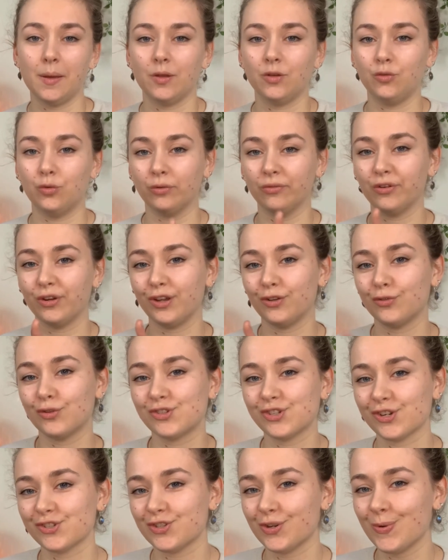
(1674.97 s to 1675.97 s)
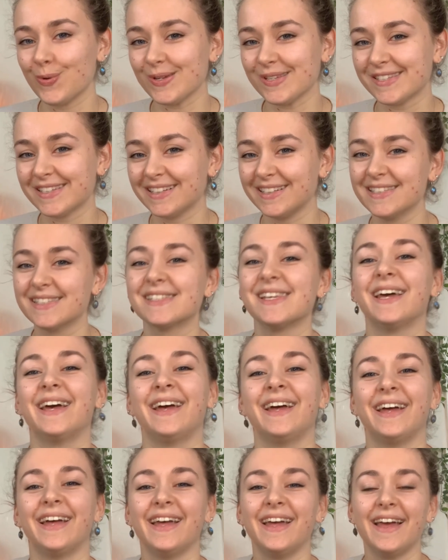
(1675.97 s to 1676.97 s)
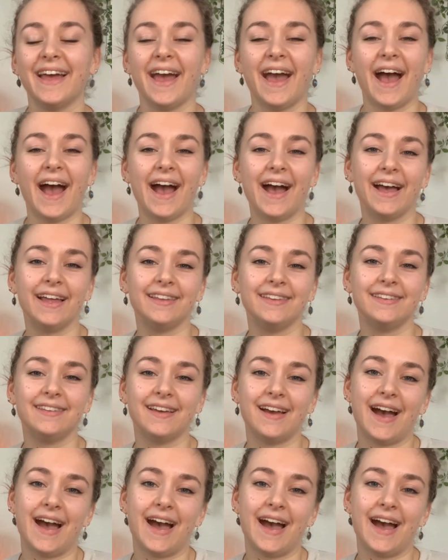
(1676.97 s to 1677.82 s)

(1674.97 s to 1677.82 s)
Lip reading: Don't forget to charge your crystals, and